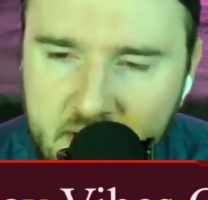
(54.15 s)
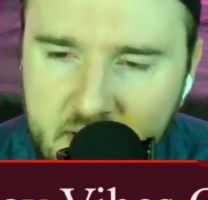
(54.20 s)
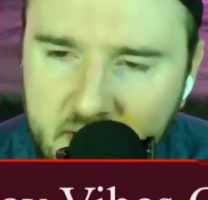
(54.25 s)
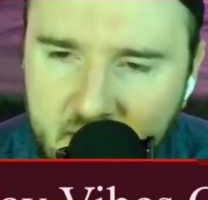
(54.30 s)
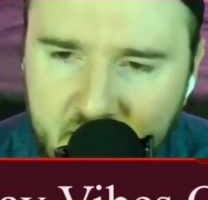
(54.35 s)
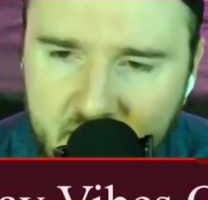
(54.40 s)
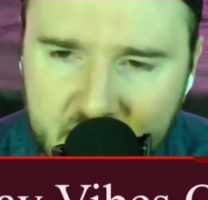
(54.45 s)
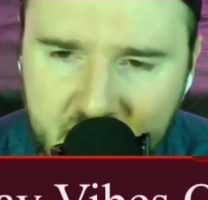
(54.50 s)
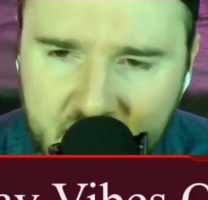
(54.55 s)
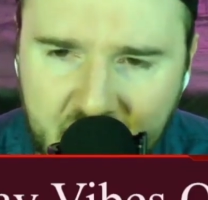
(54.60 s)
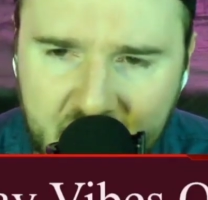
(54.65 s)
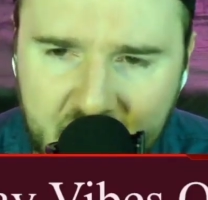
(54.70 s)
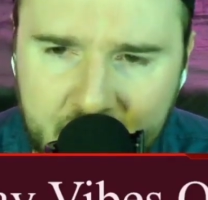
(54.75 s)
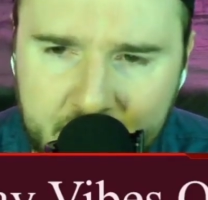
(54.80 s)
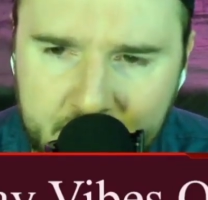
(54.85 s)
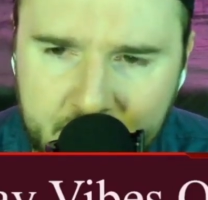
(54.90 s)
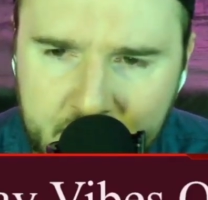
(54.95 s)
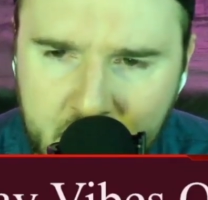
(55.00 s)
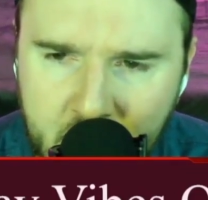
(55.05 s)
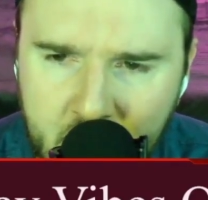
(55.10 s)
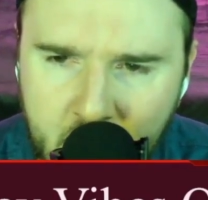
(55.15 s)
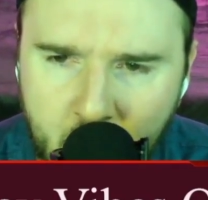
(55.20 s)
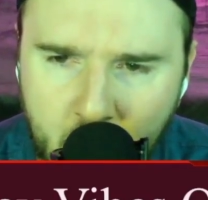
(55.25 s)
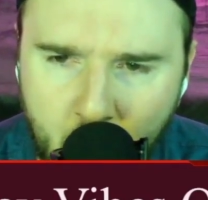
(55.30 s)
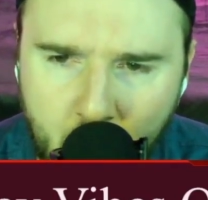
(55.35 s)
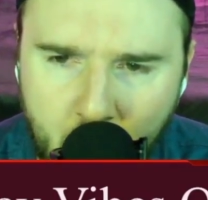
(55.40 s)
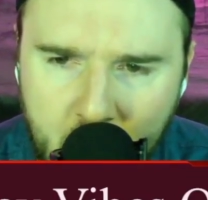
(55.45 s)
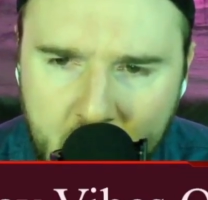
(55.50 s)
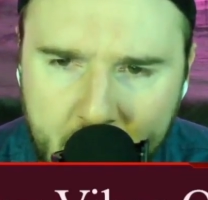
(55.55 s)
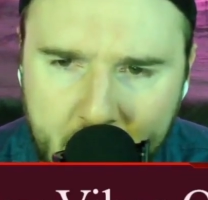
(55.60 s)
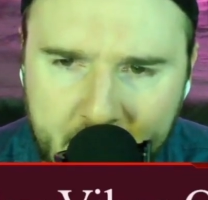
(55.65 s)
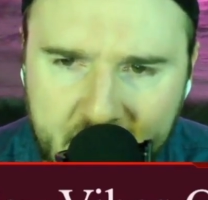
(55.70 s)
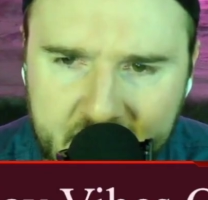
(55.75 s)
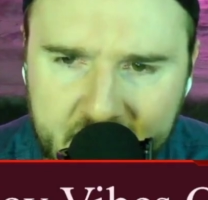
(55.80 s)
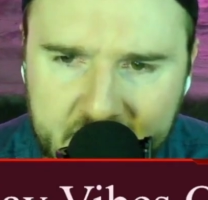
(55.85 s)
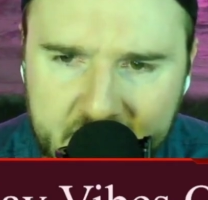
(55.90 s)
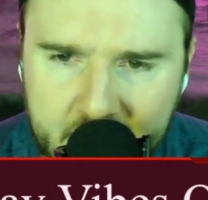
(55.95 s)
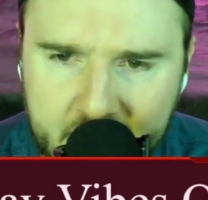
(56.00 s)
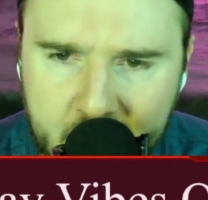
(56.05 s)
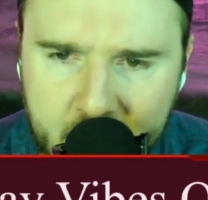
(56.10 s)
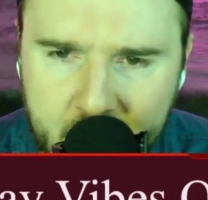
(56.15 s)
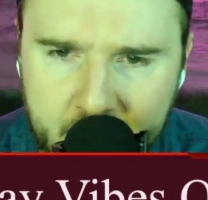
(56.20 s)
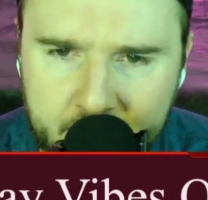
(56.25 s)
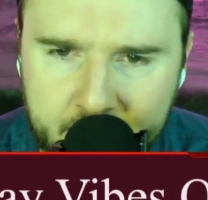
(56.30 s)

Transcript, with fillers: And yeah, we'll hop in it here.